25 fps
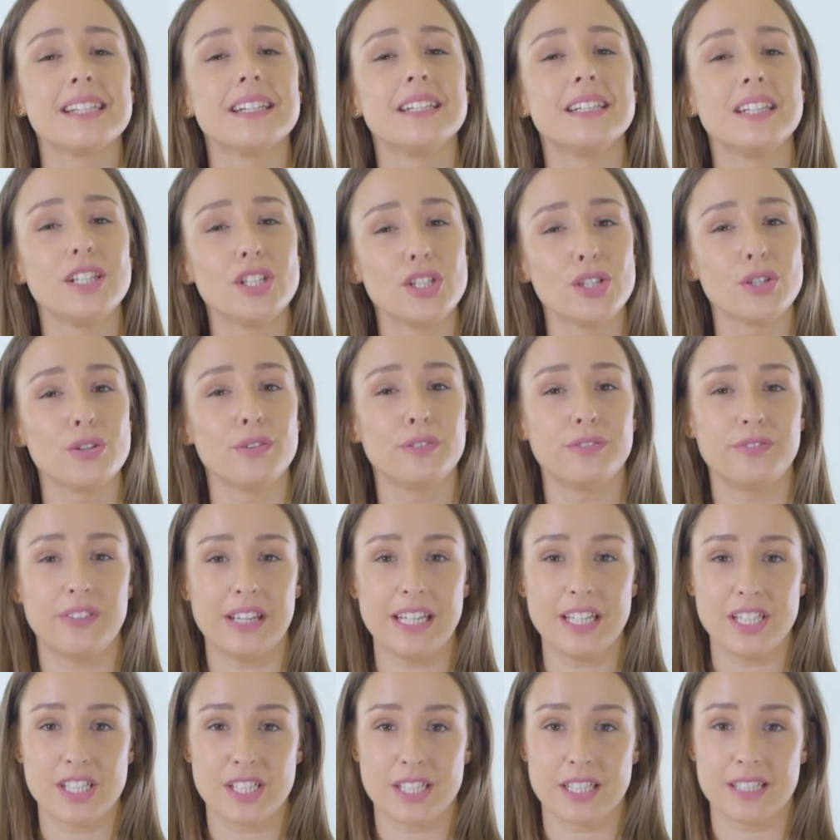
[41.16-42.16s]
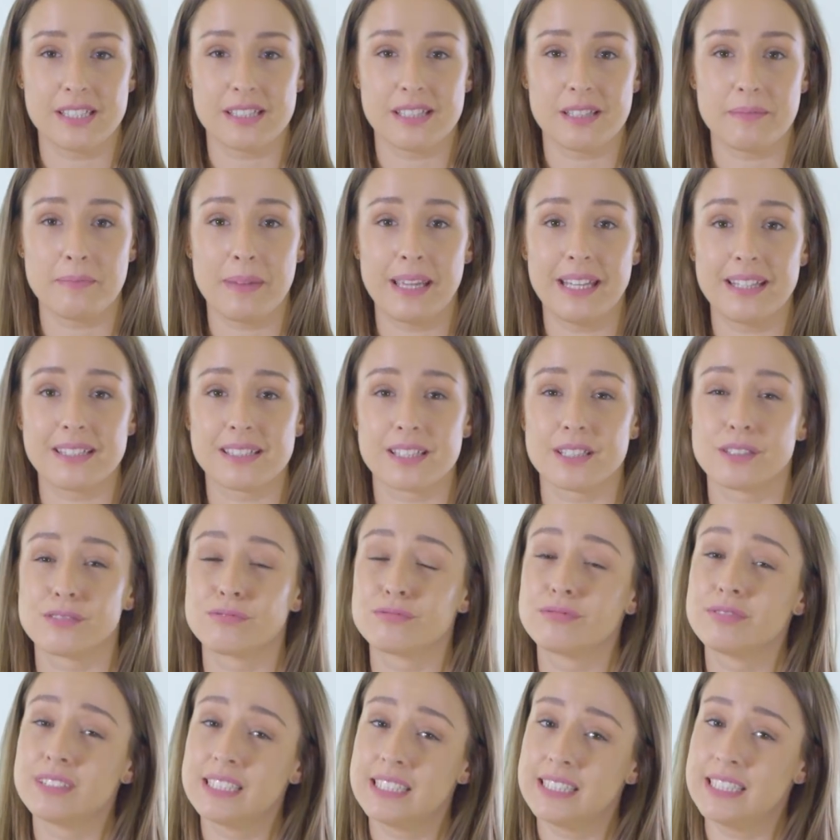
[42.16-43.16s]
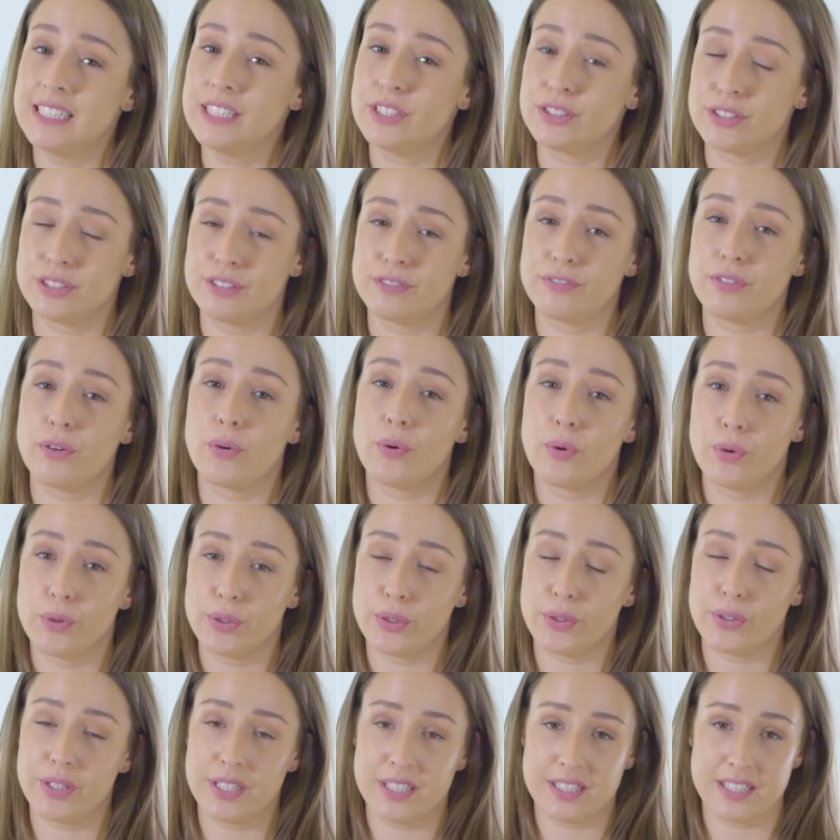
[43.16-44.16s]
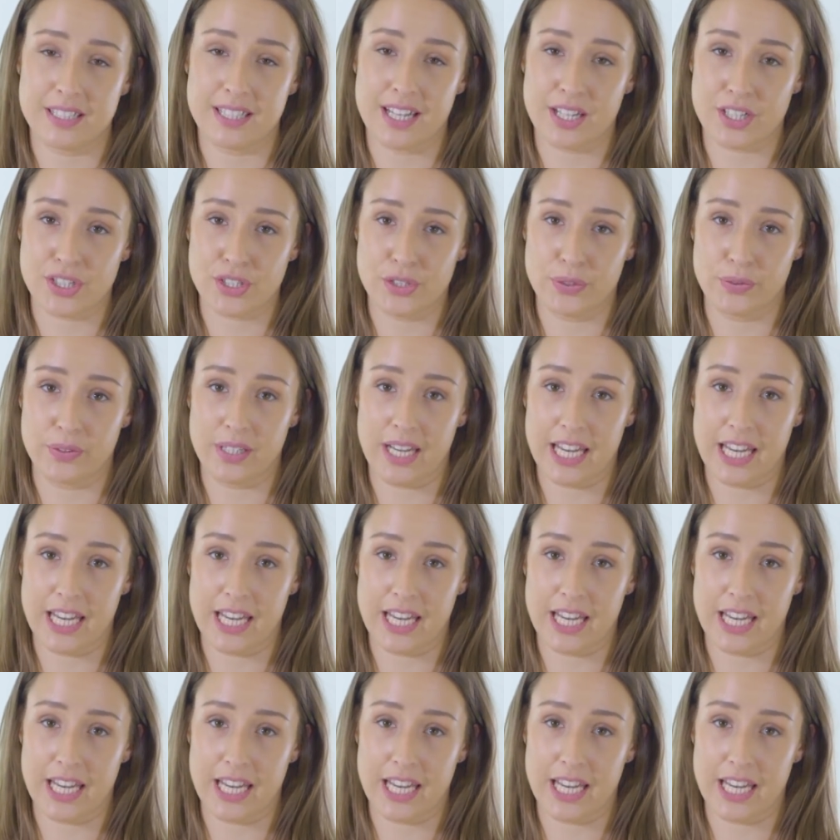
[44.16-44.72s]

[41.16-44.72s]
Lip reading: additional features that makes it really good for all your international